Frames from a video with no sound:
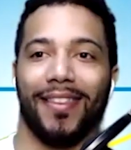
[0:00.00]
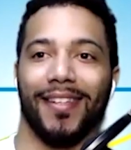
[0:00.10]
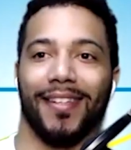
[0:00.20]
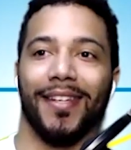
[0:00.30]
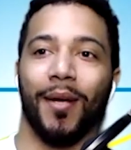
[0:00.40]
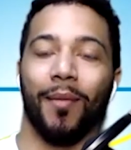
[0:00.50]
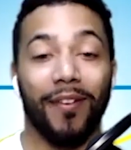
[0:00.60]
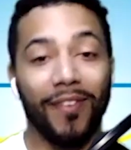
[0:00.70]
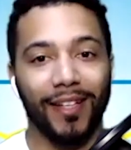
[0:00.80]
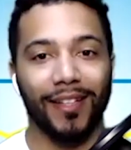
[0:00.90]
and then
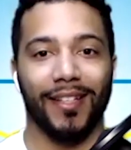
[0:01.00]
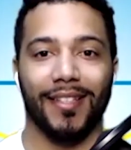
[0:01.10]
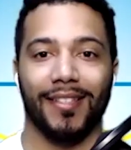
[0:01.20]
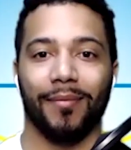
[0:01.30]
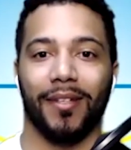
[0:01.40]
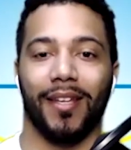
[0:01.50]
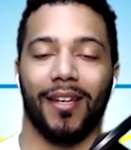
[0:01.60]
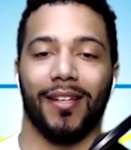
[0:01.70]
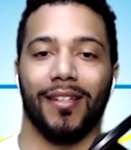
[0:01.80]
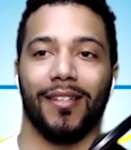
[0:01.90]
pivoting into something that
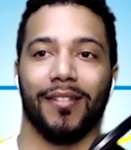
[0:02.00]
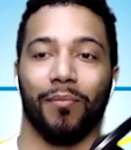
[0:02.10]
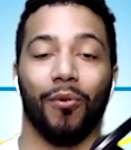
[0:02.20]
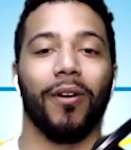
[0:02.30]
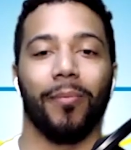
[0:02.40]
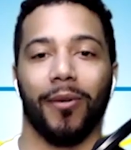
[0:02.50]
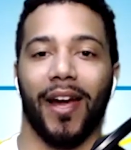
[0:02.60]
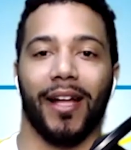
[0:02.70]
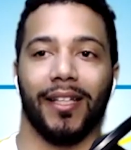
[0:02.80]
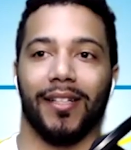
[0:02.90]
is more up your alley.